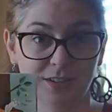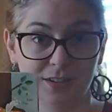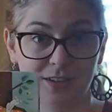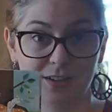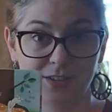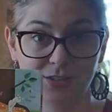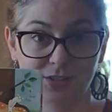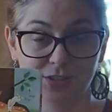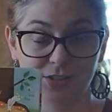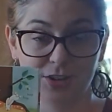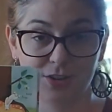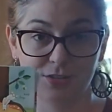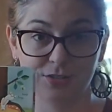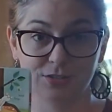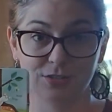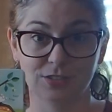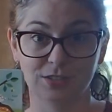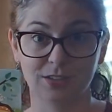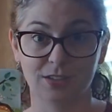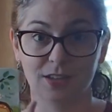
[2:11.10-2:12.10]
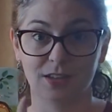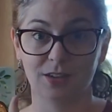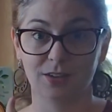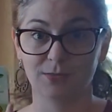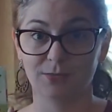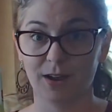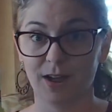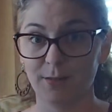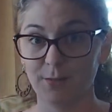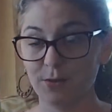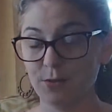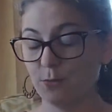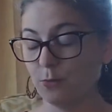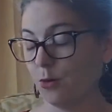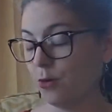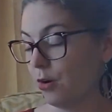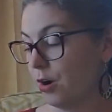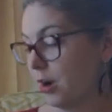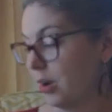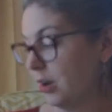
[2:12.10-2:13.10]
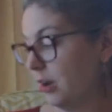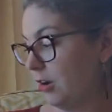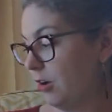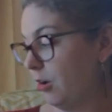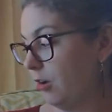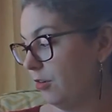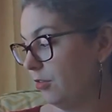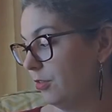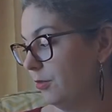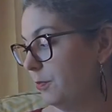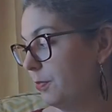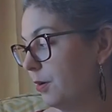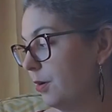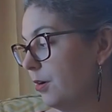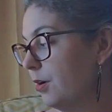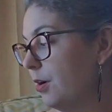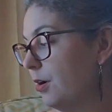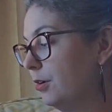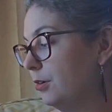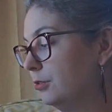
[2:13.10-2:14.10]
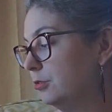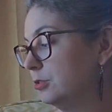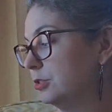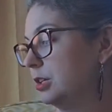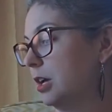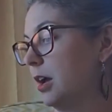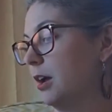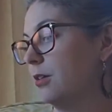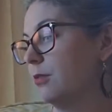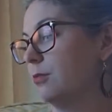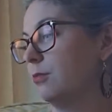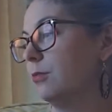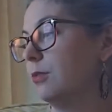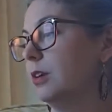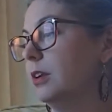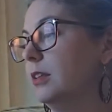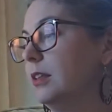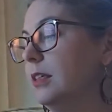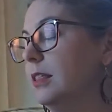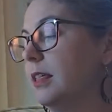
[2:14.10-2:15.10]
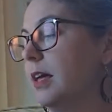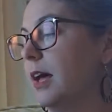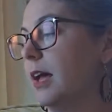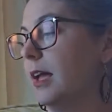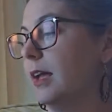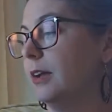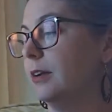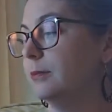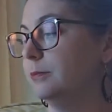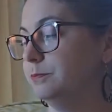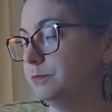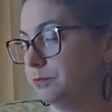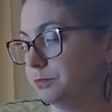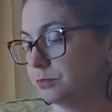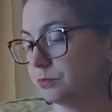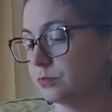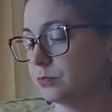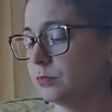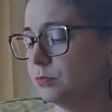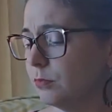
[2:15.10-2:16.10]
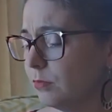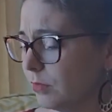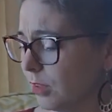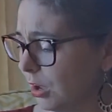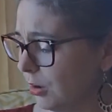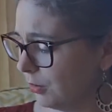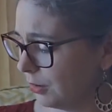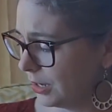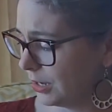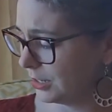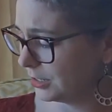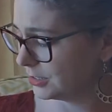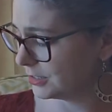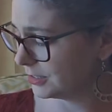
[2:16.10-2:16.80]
Shows a rabbit warren and all the burrows. I really like. Oh, here's